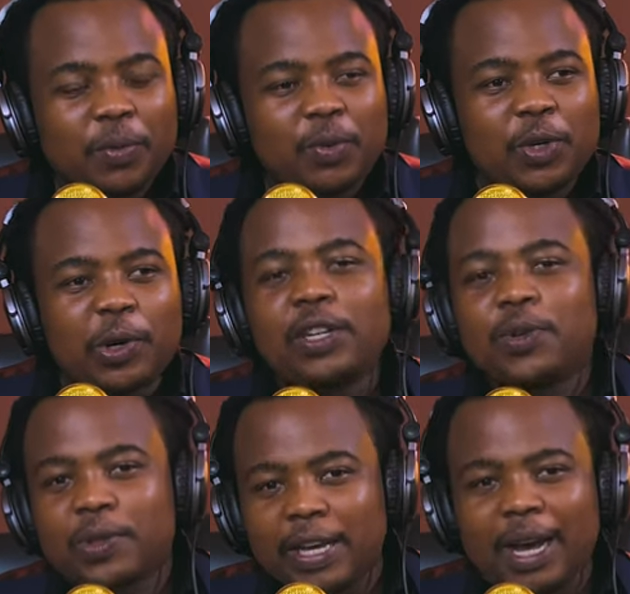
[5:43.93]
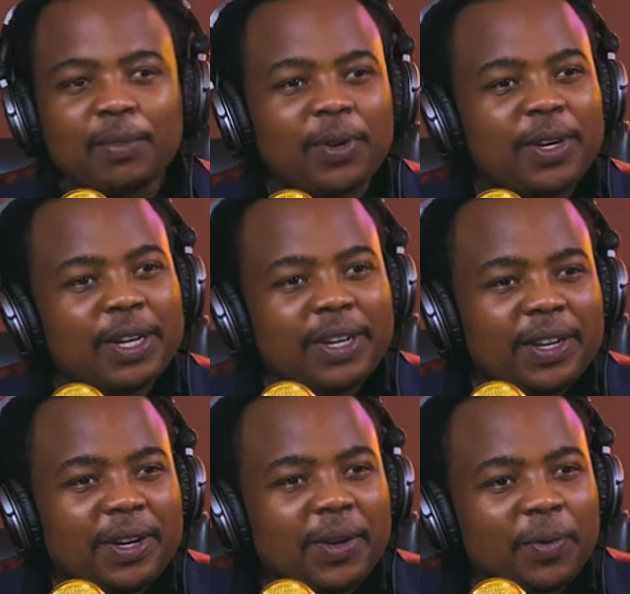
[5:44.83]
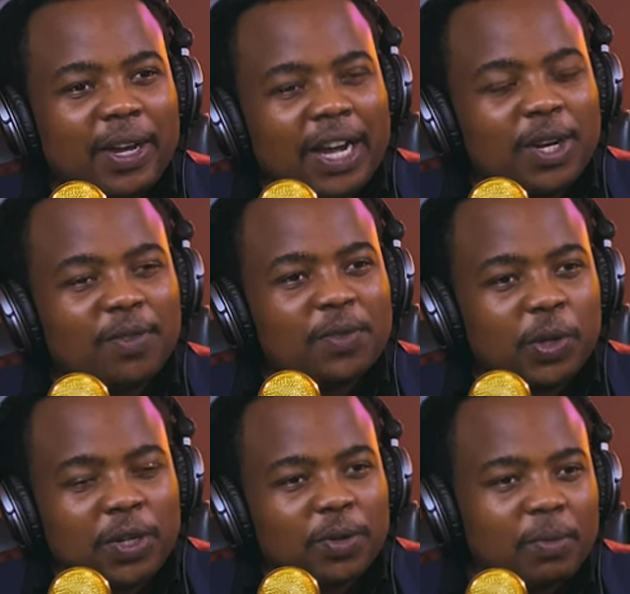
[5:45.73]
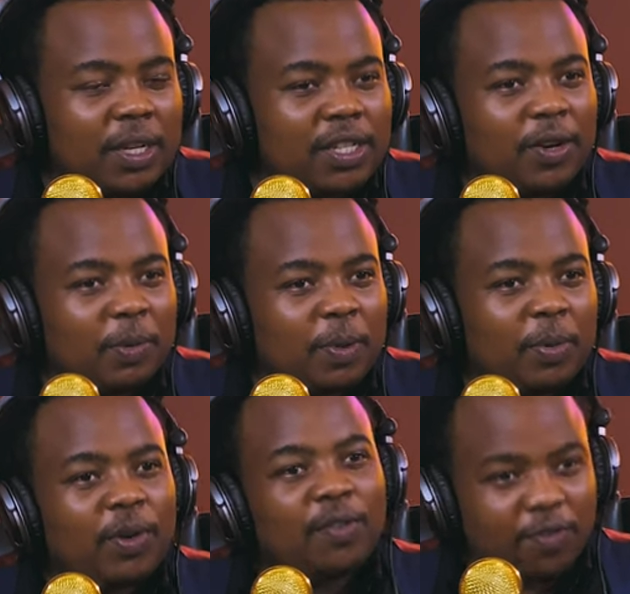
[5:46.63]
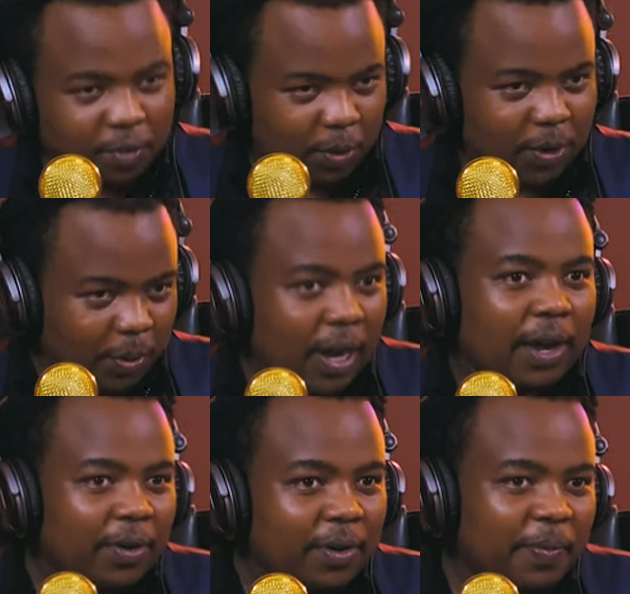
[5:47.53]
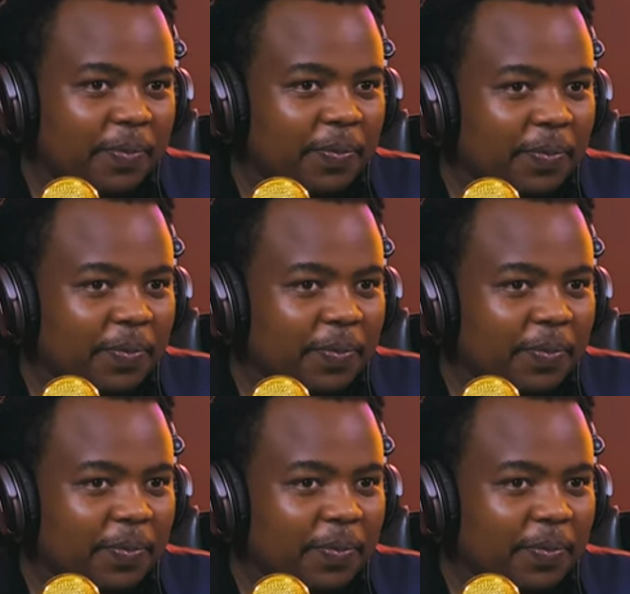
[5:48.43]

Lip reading: when we talk into the camera, we're kind of talking to imaginary people for a while?